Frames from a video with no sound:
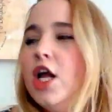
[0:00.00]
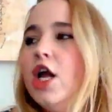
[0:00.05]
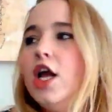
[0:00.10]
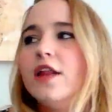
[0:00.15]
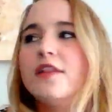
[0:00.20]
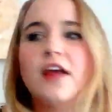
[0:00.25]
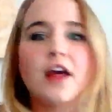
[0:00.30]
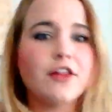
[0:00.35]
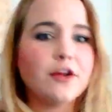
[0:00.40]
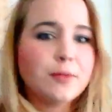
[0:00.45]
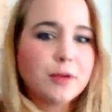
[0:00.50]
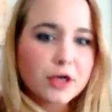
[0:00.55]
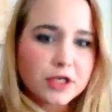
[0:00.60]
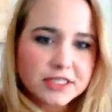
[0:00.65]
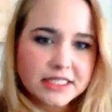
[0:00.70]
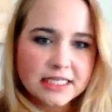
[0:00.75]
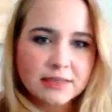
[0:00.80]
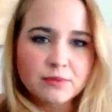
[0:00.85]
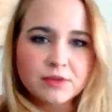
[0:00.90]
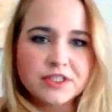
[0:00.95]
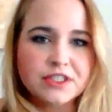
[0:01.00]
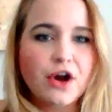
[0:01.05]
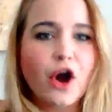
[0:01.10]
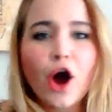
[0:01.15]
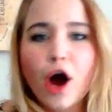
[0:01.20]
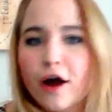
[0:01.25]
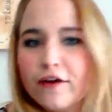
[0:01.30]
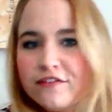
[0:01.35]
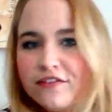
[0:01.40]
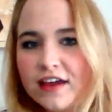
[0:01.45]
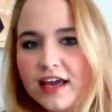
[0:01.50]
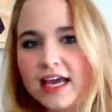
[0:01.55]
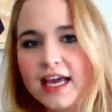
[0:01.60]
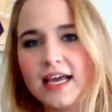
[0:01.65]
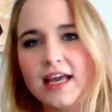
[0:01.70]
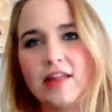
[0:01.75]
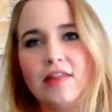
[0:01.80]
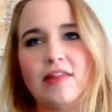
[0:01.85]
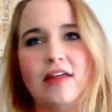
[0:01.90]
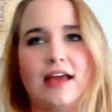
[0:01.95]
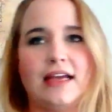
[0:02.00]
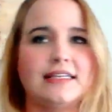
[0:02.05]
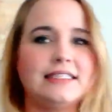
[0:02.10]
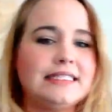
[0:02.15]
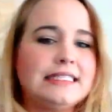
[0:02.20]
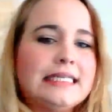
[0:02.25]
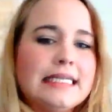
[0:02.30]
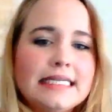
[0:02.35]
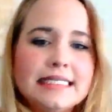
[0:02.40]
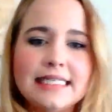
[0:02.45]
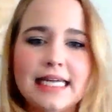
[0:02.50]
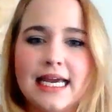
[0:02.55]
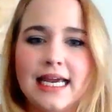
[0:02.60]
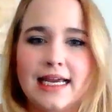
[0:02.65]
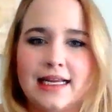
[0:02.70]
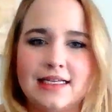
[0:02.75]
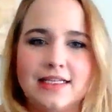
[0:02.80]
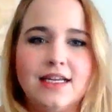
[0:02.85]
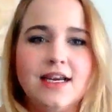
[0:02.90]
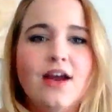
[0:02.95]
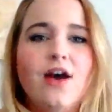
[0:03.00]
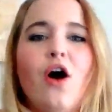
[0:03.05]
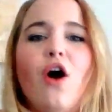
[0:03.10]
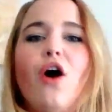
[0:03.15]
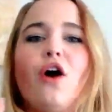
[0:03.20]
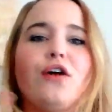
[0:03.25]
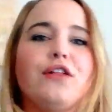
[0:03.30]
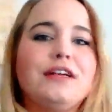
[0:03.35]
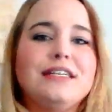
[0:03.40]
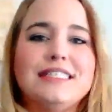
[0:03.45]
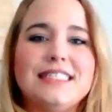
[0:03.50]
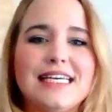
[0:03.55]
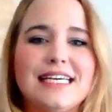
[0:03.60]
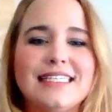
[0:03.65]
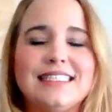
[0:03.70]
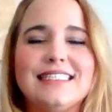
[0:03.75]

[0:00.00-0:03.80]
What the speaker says: The other person was coughing and like sneezing and all these things.